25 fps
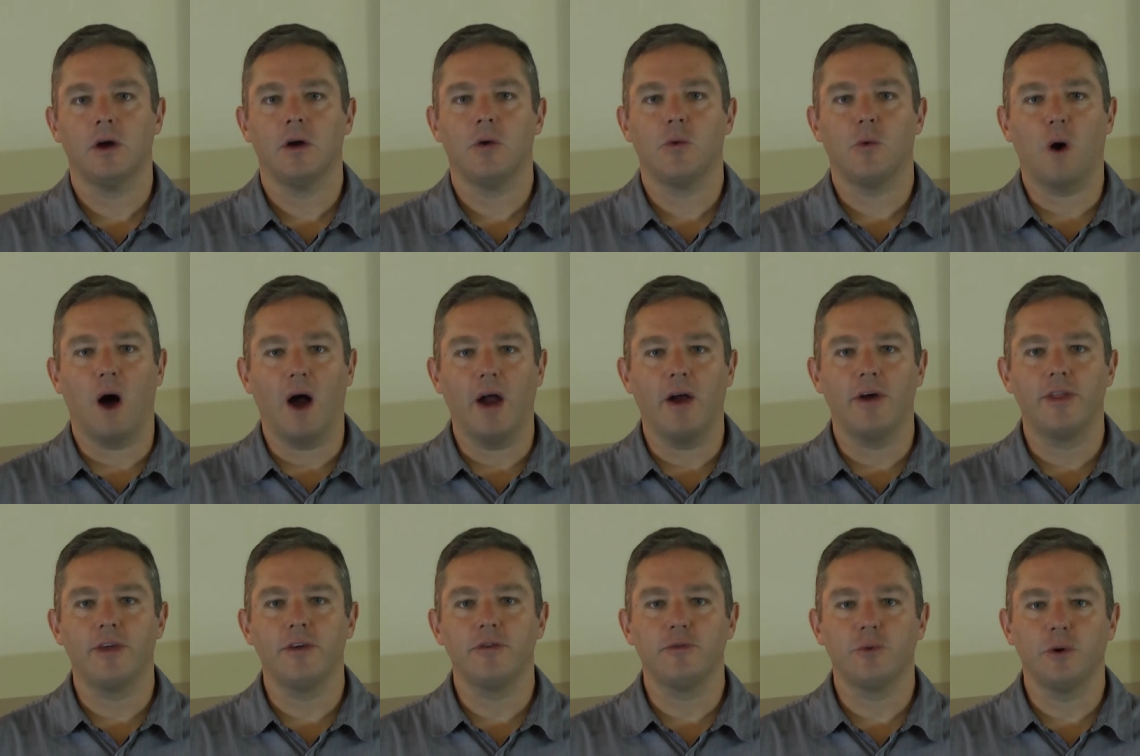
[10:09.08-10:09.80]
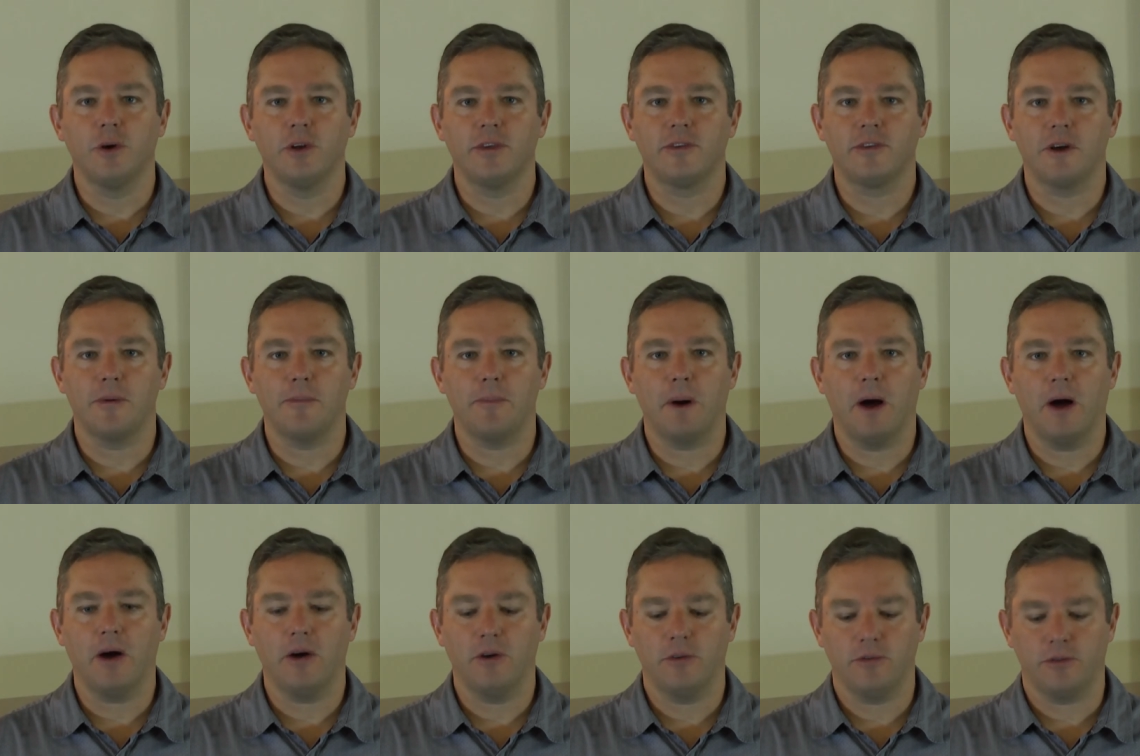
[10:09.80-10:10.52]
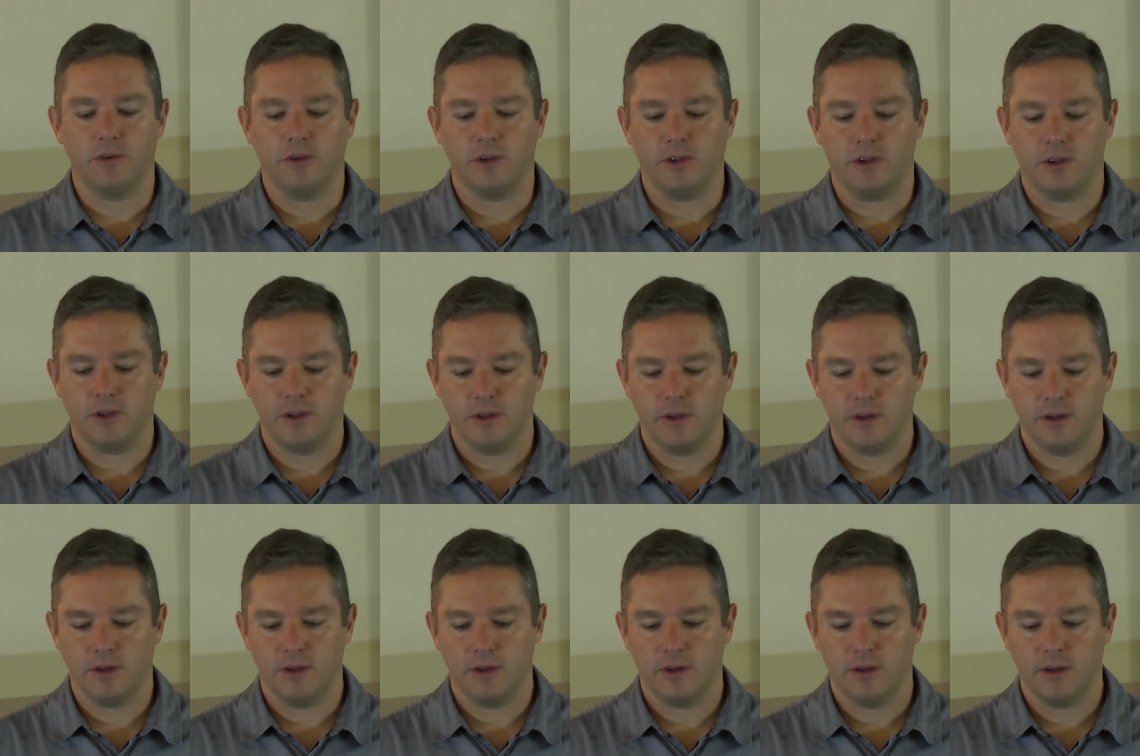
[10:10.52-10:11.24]
Why are these words so powerful?
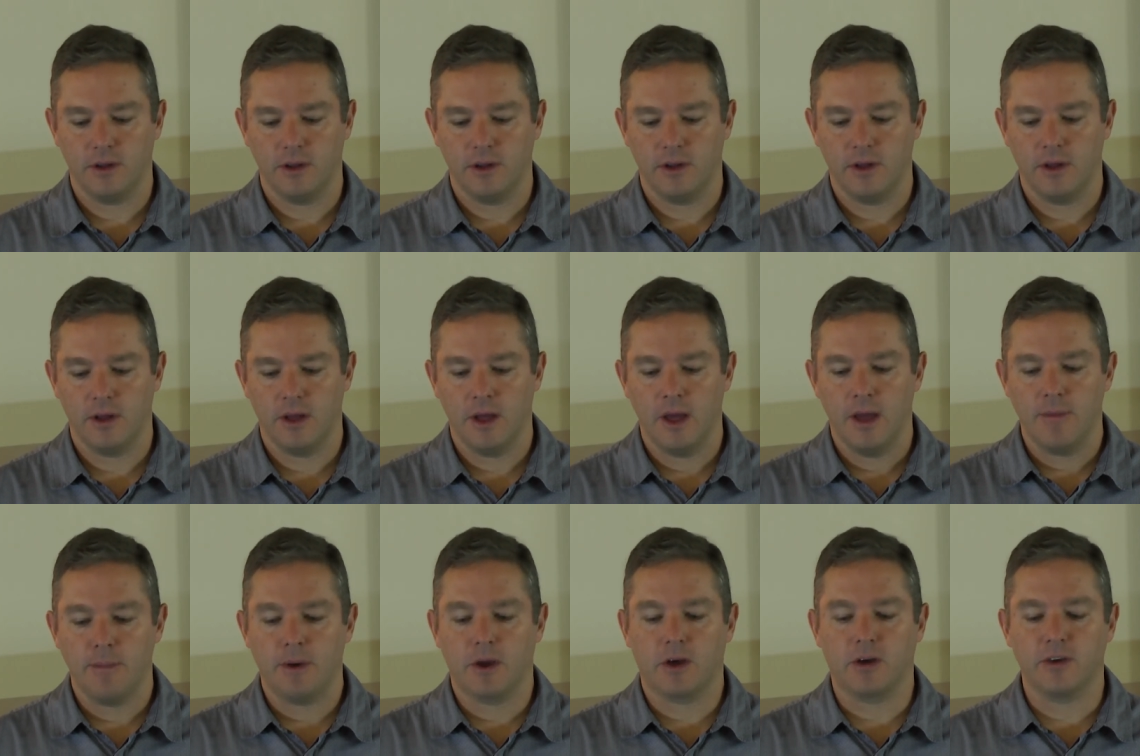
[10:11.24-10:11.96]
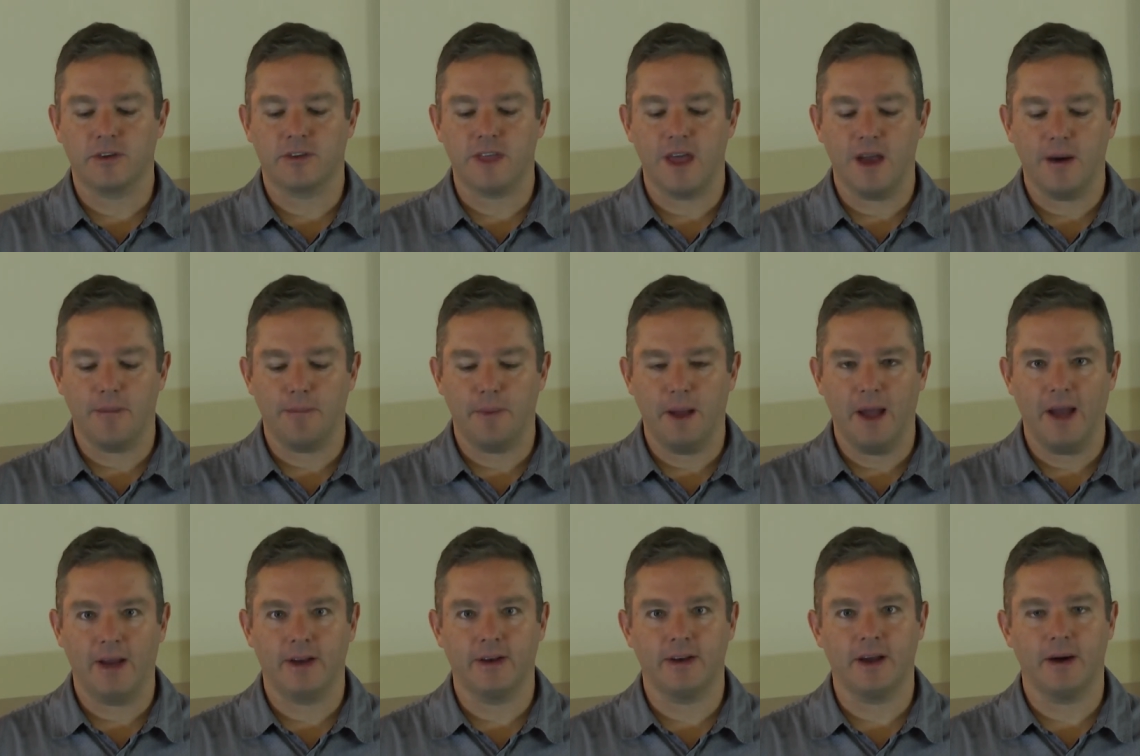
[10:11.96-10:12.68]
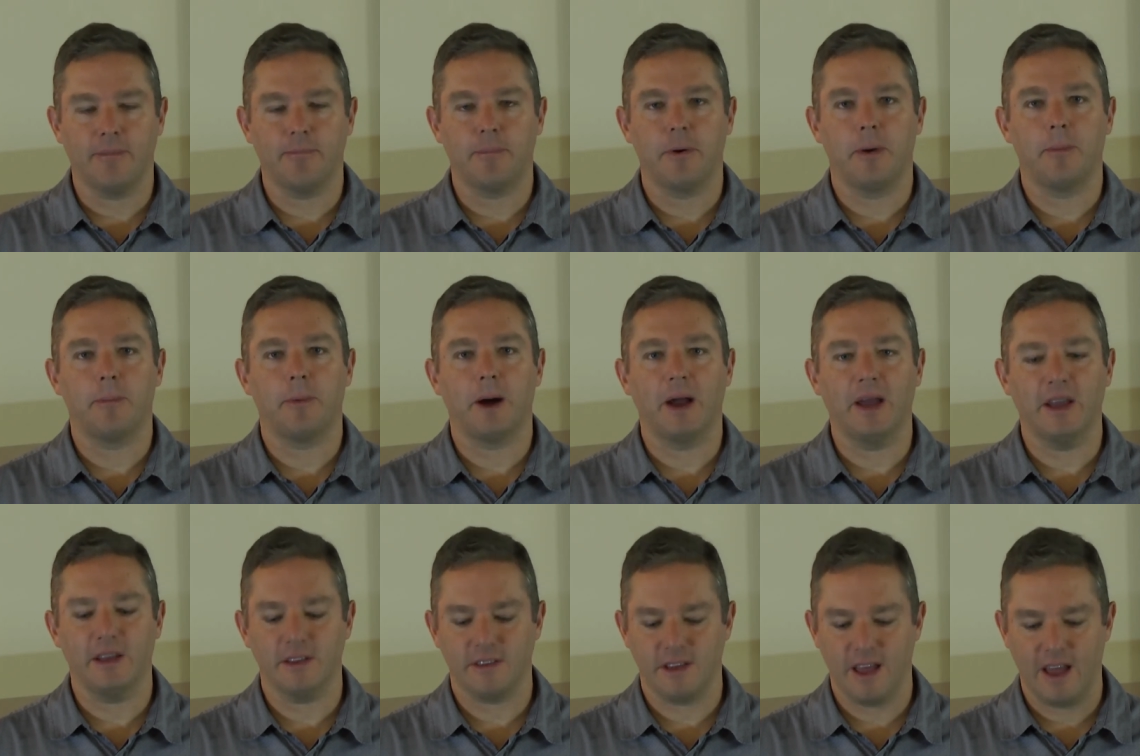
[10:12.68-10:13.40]
Because they are backed up by
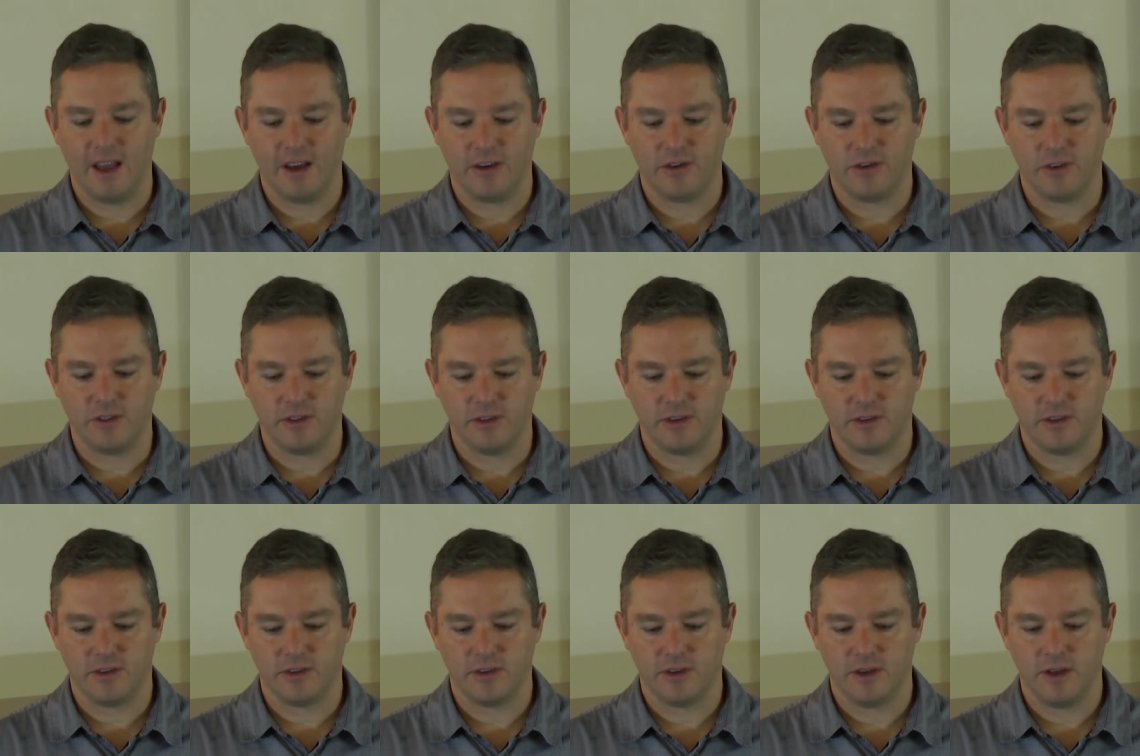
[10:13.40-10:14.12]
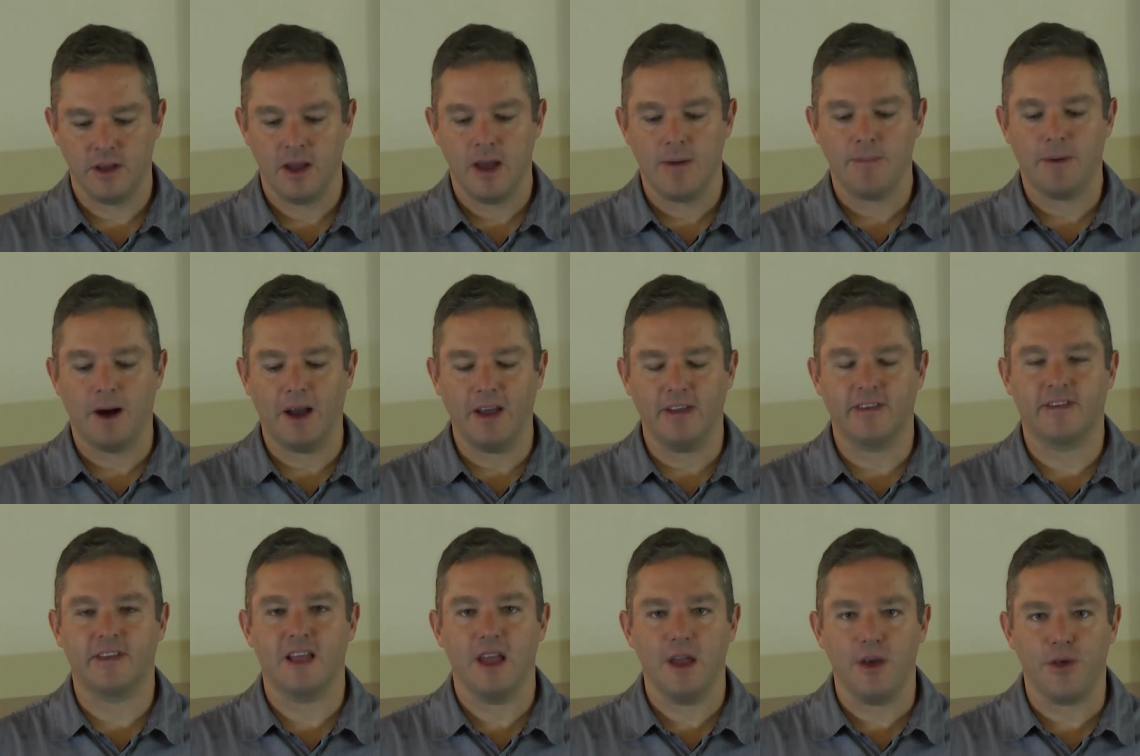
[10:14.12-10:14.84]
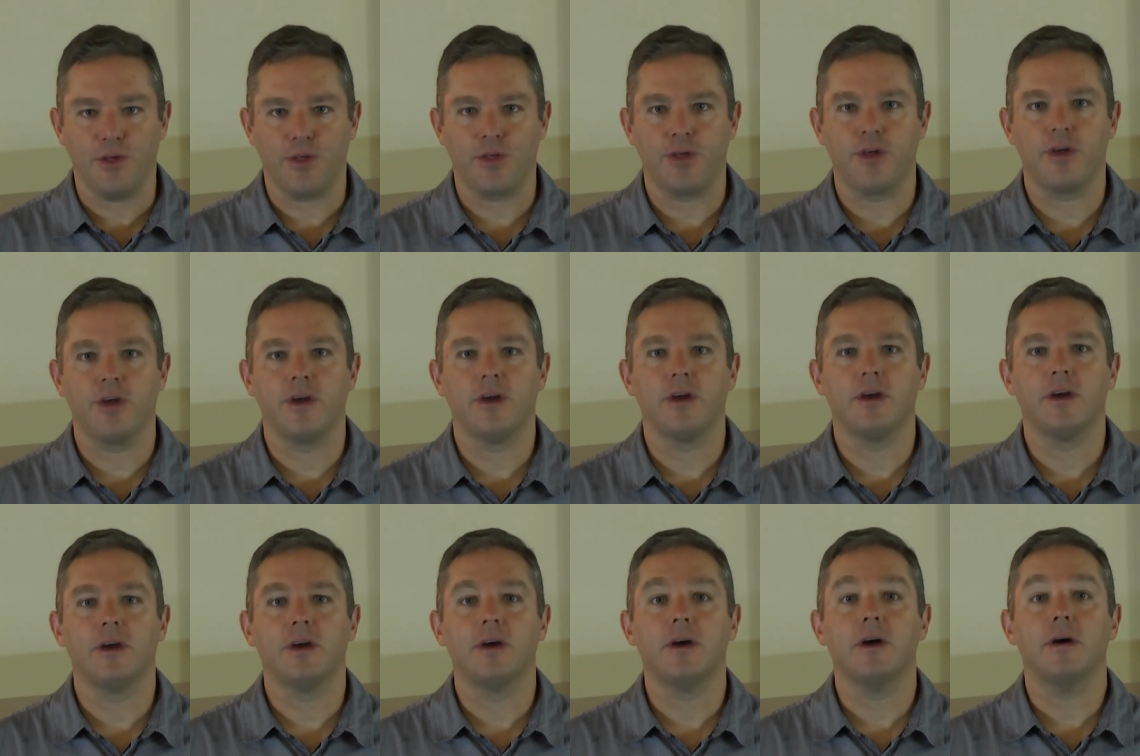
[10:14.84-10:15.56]
his actions, by his death,
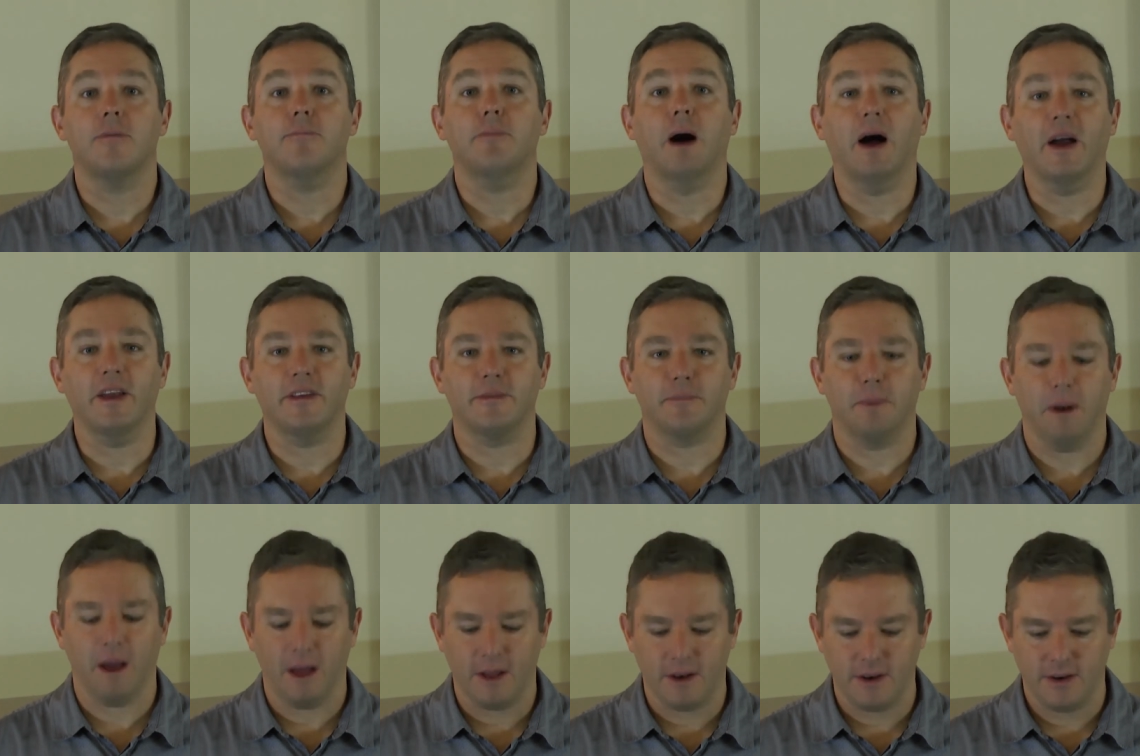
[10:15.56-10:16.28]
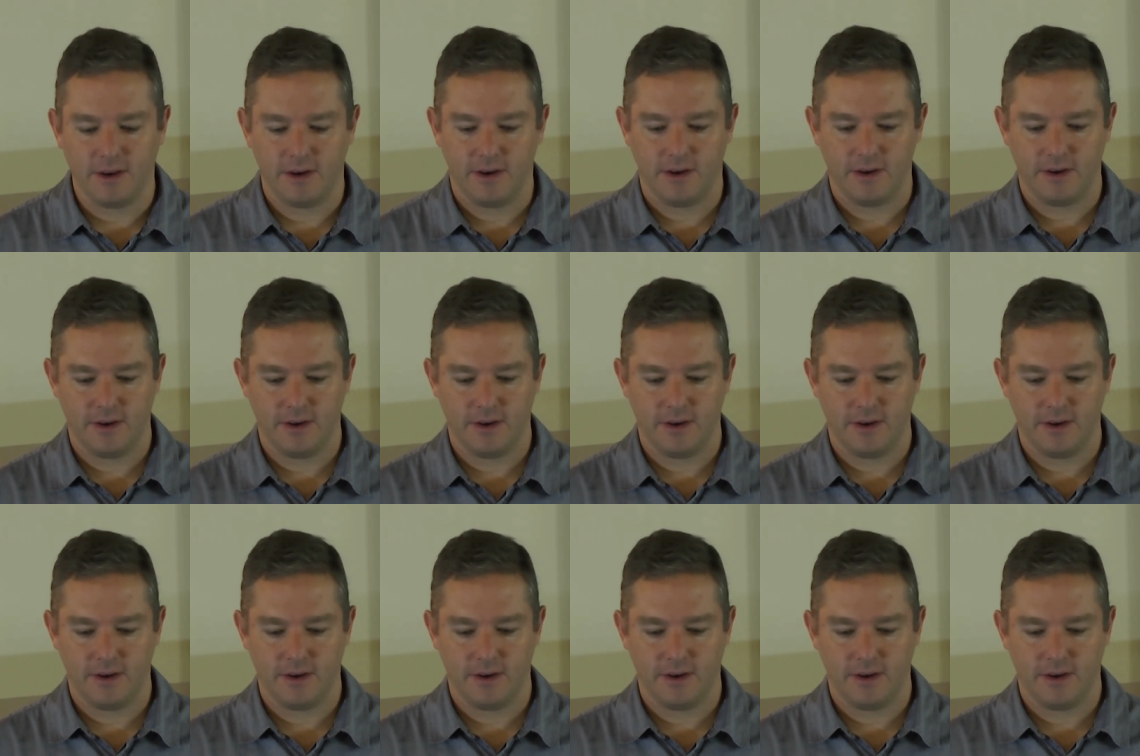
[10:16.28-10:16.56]
by his blood.